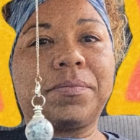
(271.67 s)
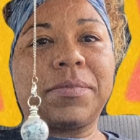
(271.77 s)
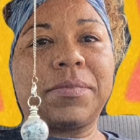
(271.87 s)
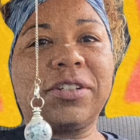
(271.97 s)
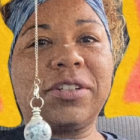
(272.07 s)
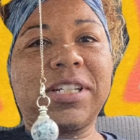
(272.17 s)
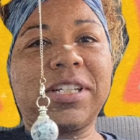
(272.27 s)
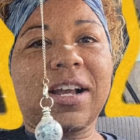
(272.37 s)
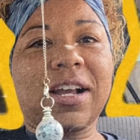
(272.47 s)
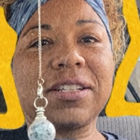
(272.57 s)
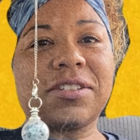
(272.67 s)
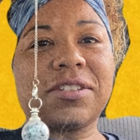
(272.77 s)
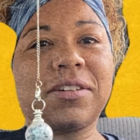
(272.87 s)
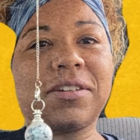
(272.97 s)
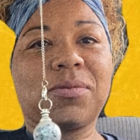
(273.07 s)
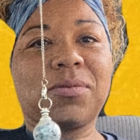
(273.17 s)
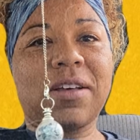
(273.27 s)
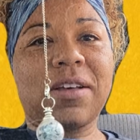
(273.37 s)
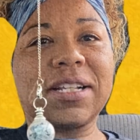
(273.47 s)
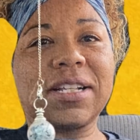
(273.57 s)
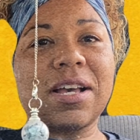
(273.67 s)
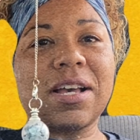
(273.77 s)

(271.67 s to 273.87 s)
You see how it kind of stirs around? That's how I